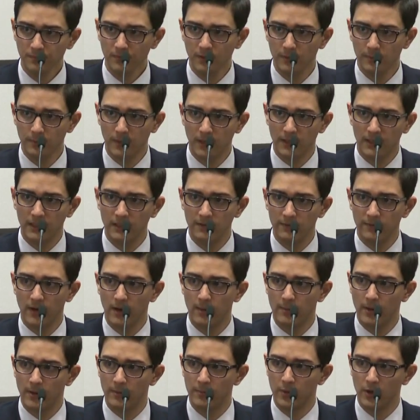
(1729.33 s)
My key
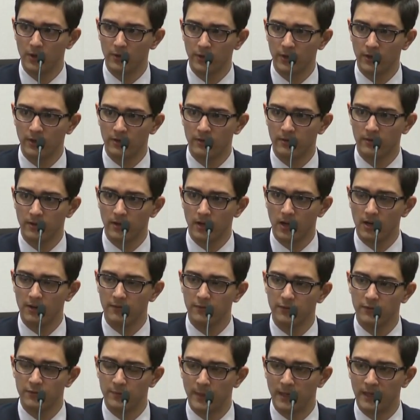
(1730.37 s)
fob had broken
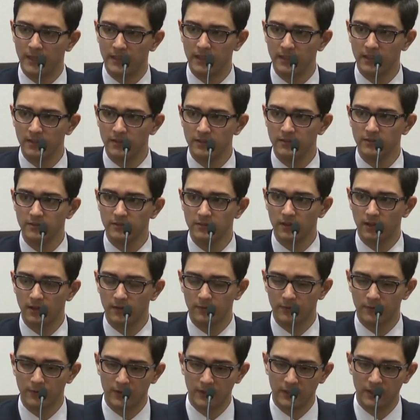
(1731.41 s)
off of my keys,
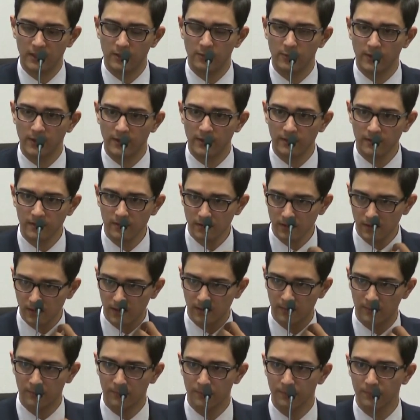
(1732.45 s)
off of the key ring,
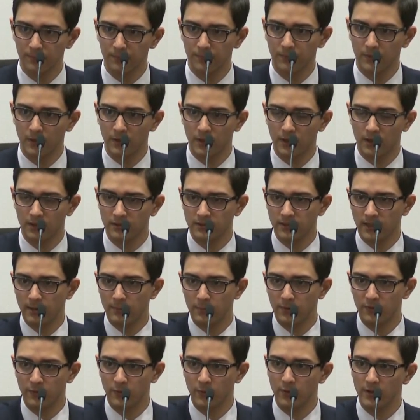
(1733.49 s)
a long time
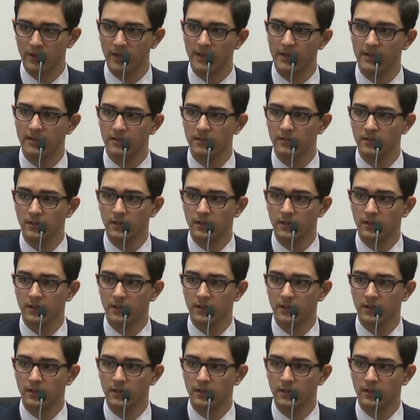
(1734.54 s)
before that.